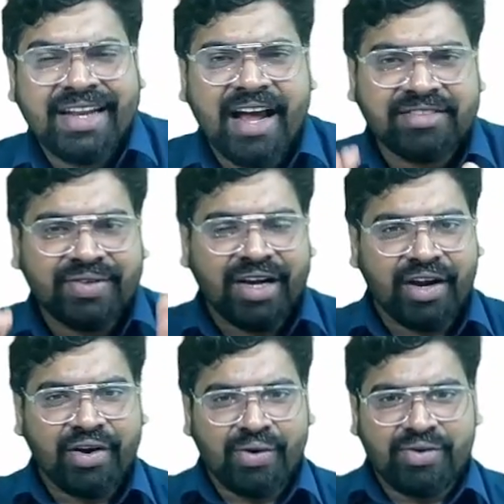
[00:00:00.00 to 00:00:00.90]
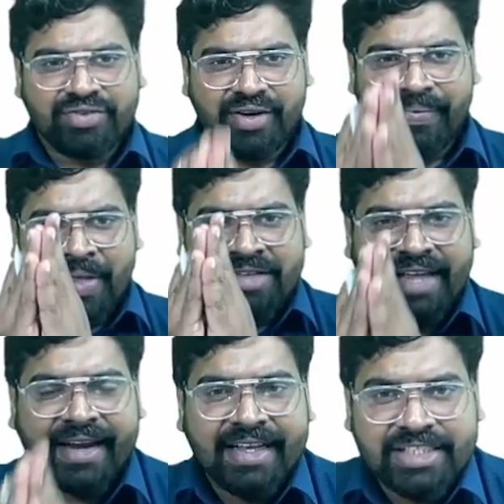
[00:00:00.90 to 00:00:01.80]
GNAS1 controls your
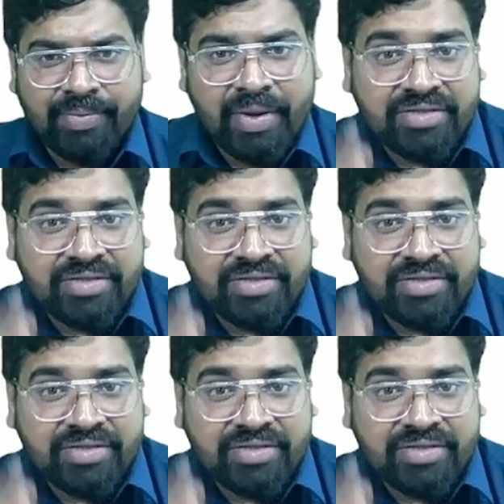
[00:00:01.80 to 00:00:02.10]
cyclic GMP.